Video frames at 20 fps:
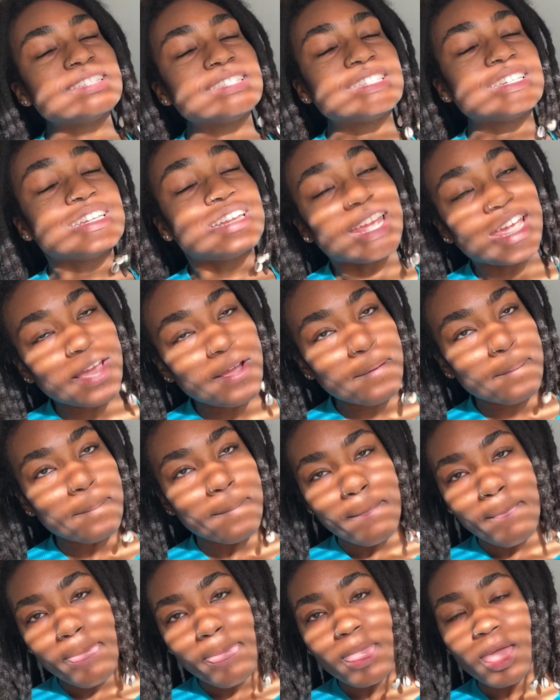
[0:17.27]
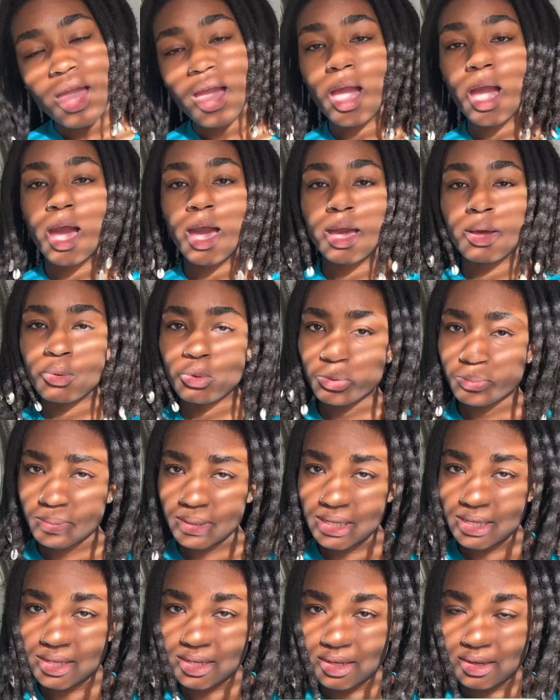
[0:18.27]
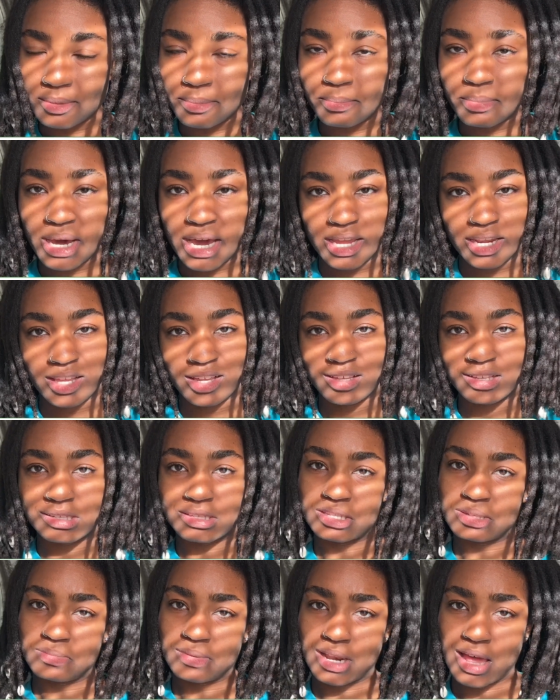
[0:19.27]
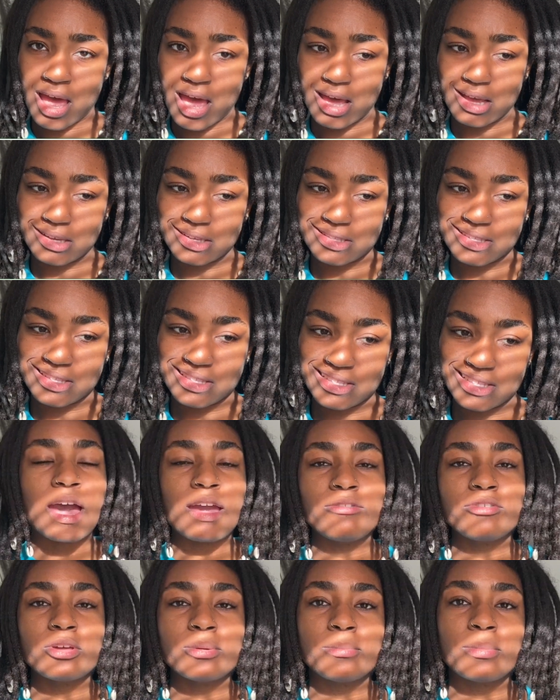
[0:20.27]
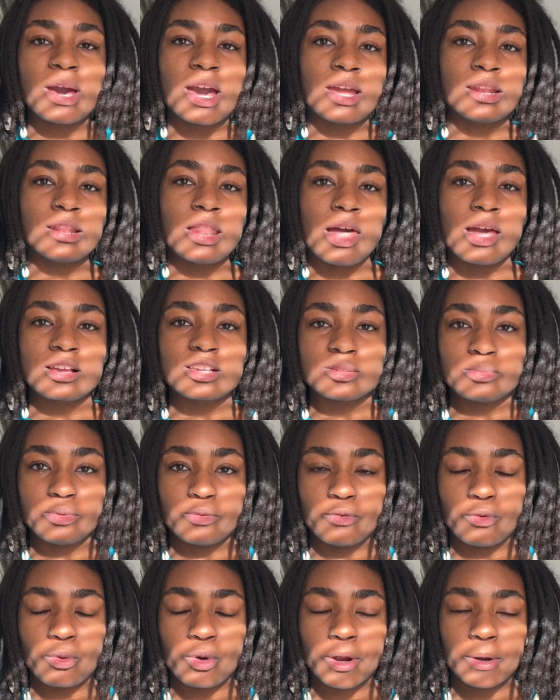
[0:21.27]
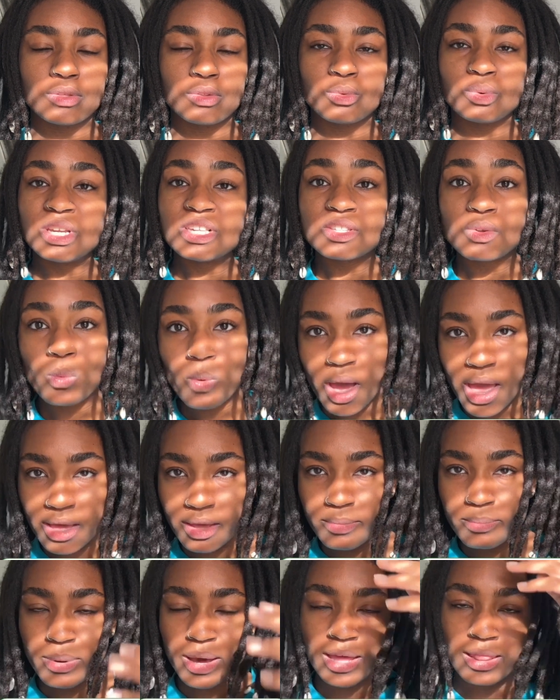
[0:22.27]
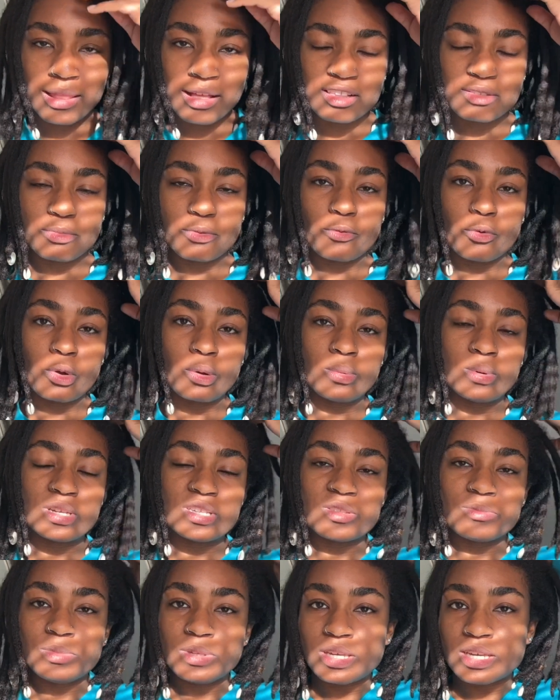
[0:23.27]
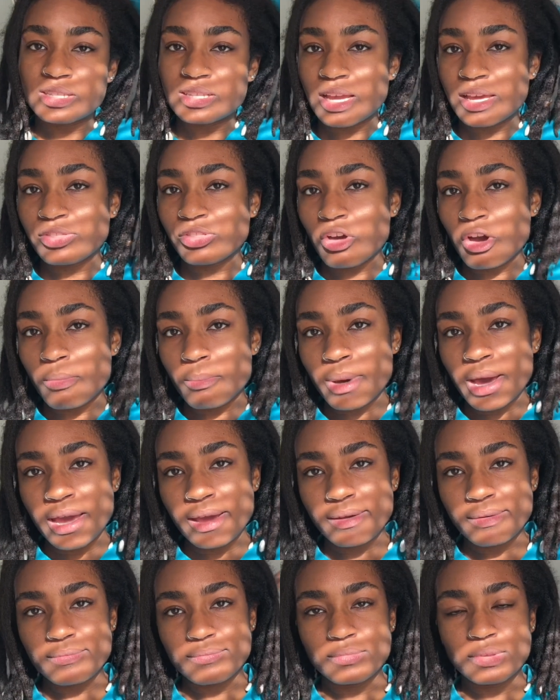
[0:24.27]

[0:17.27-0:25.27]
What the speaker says: Today I will be combining some locks. I've combined locks before. The reason why I combined locks before was because I thought my